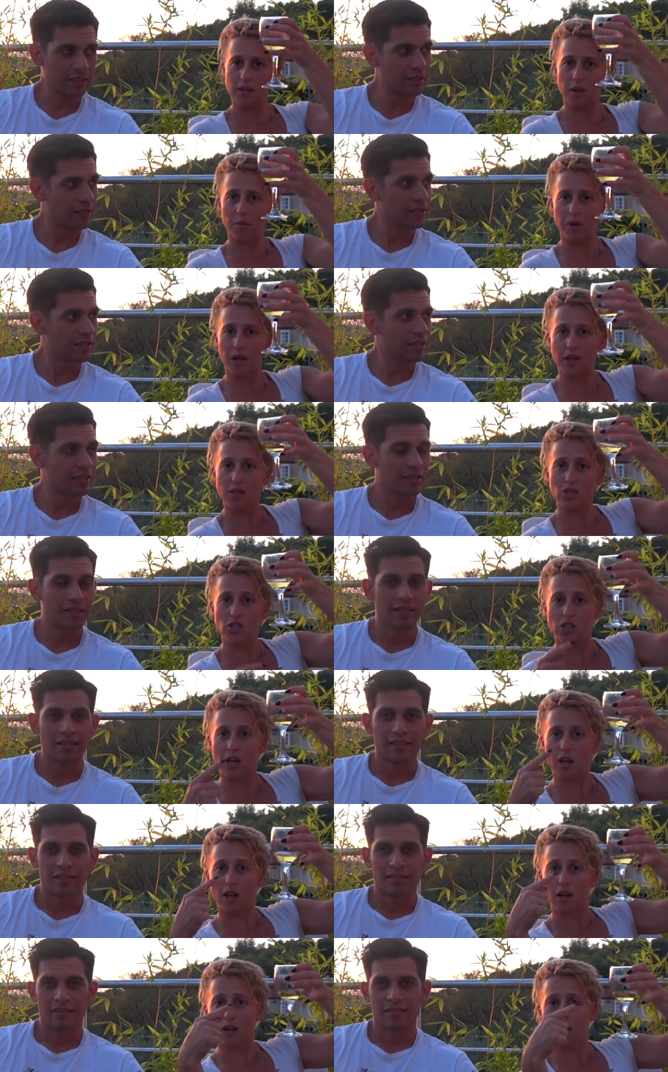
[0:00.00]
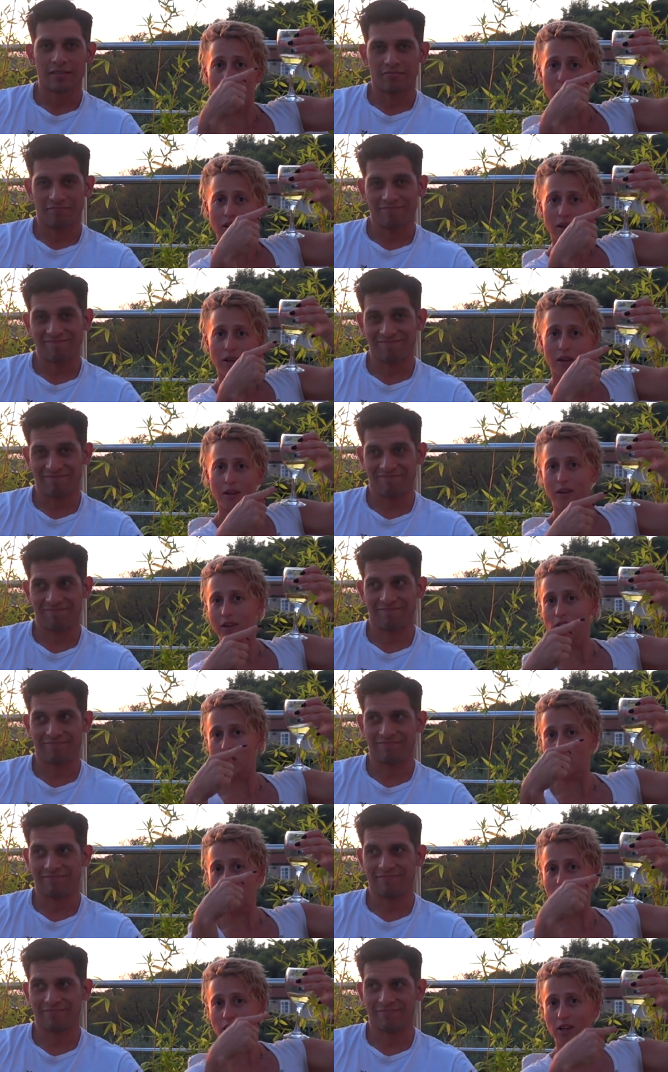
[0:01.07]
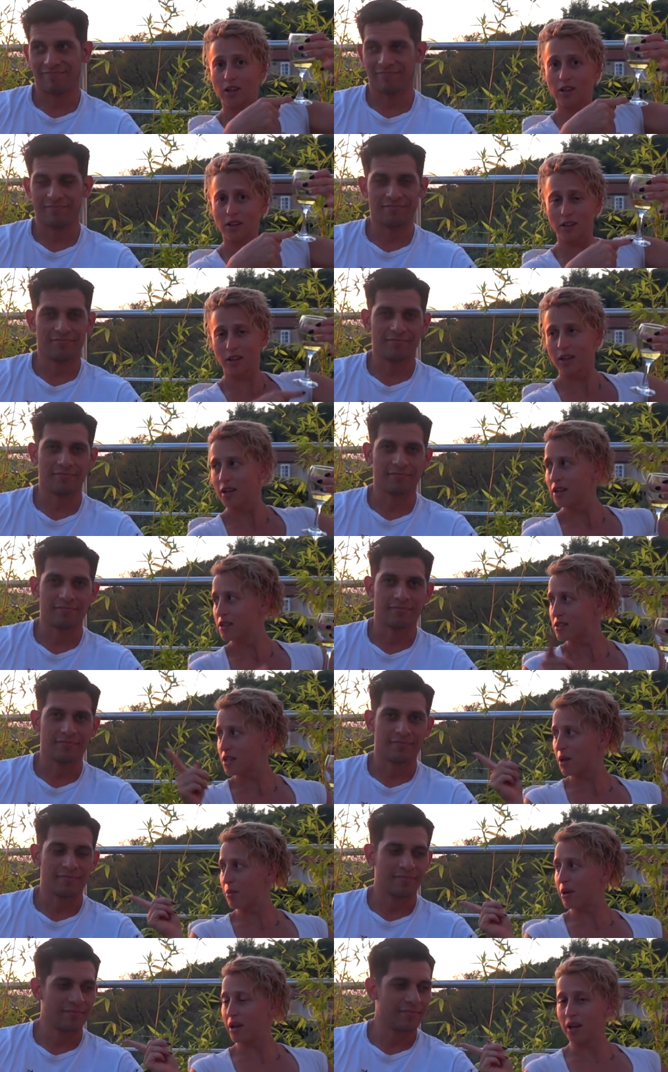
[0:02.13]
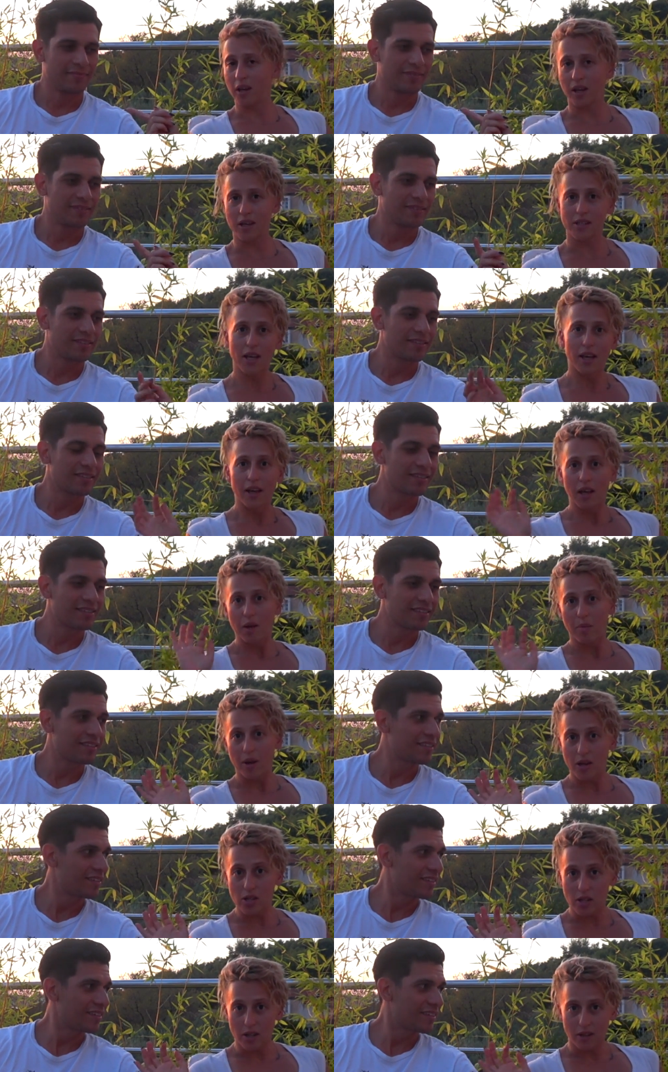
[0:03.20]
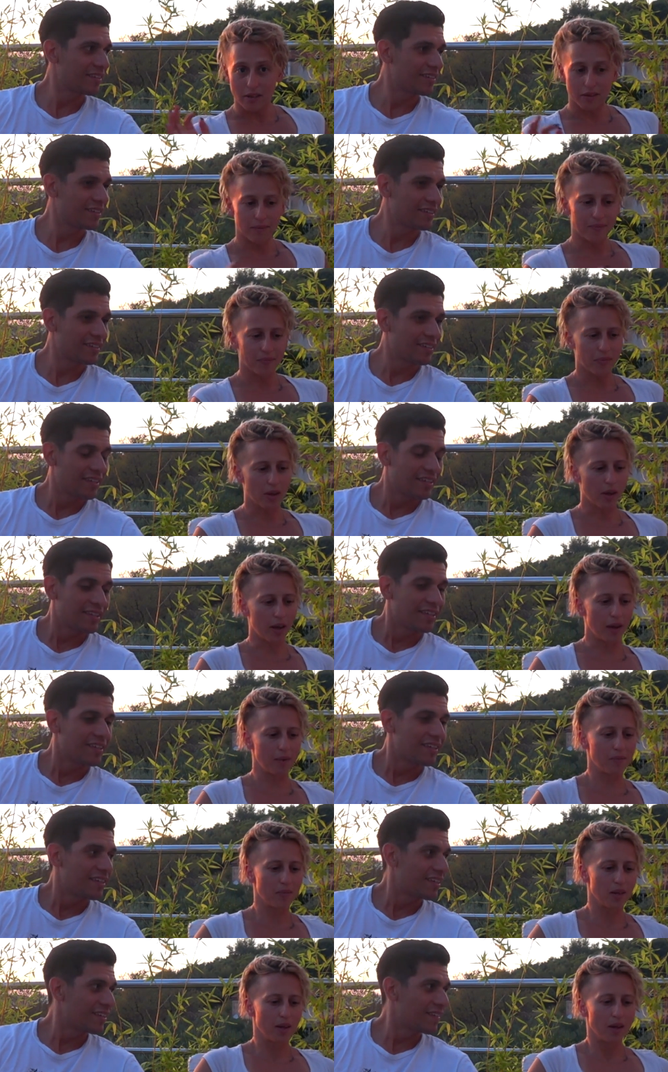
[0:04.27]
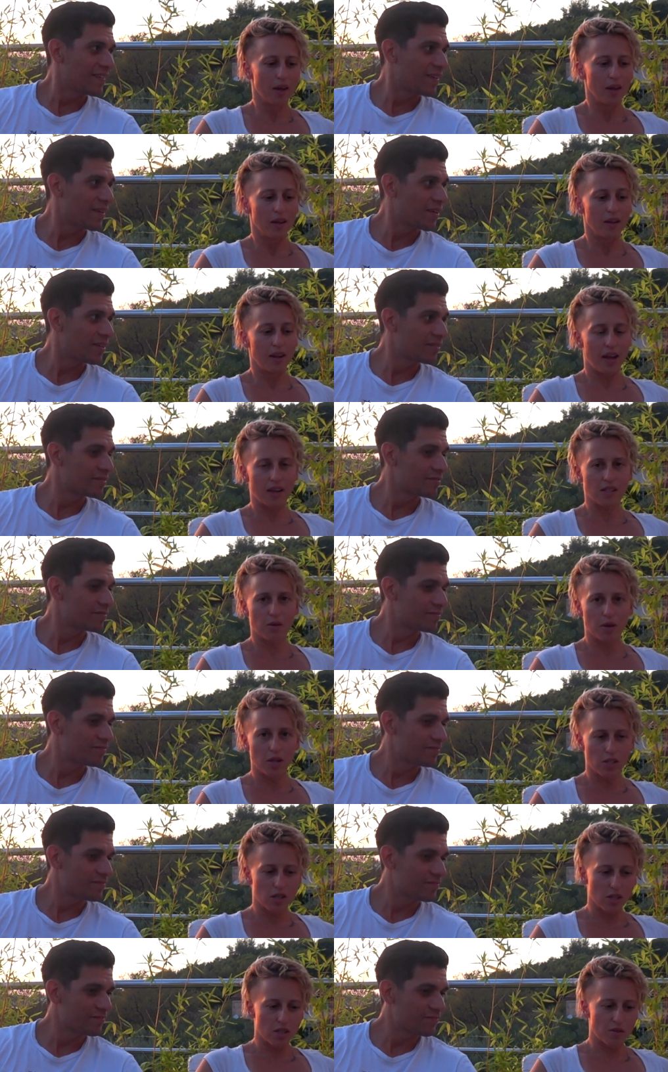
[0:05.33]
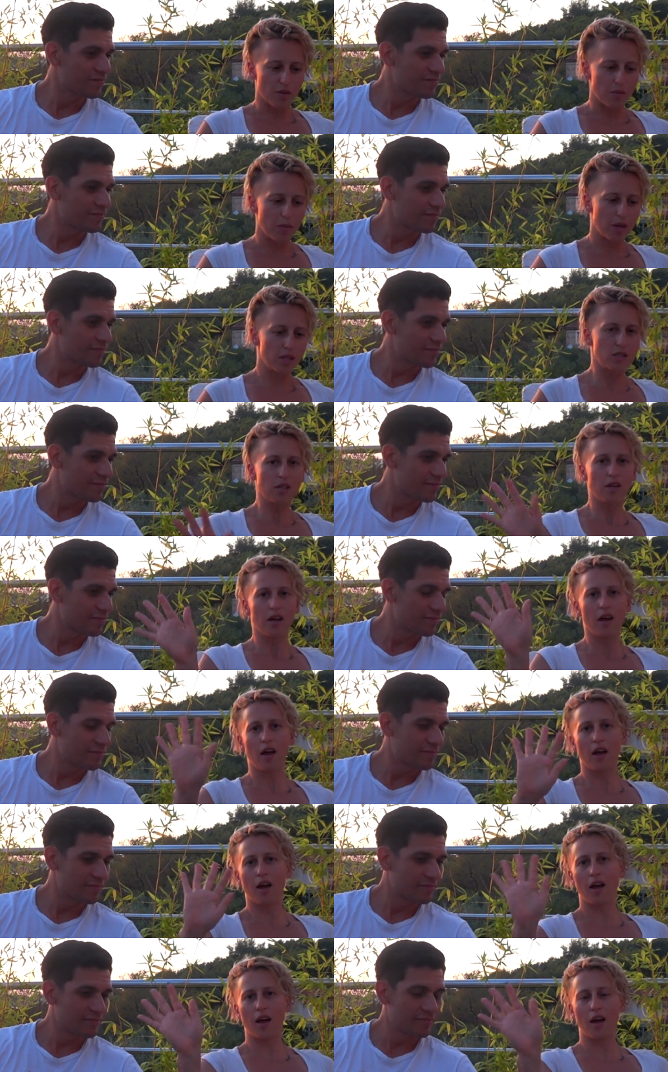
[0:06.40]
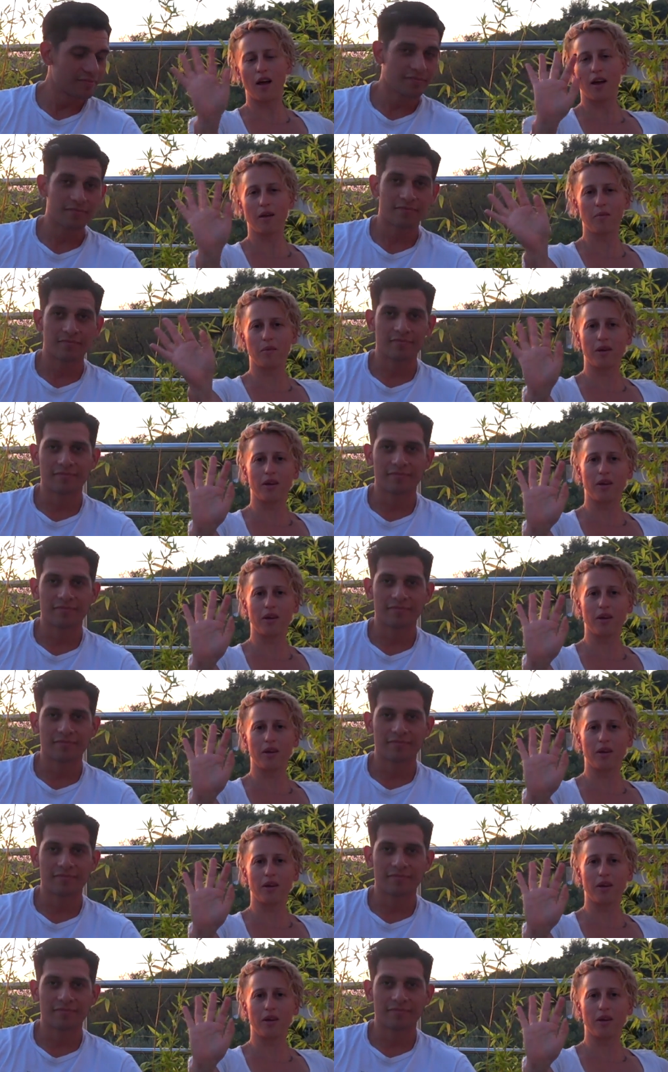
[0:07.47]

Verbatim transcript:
Speaker 1: somebody is chill, chill. Somebody is impatient. Okay. Next question is from Mitch. Hi, Mitch.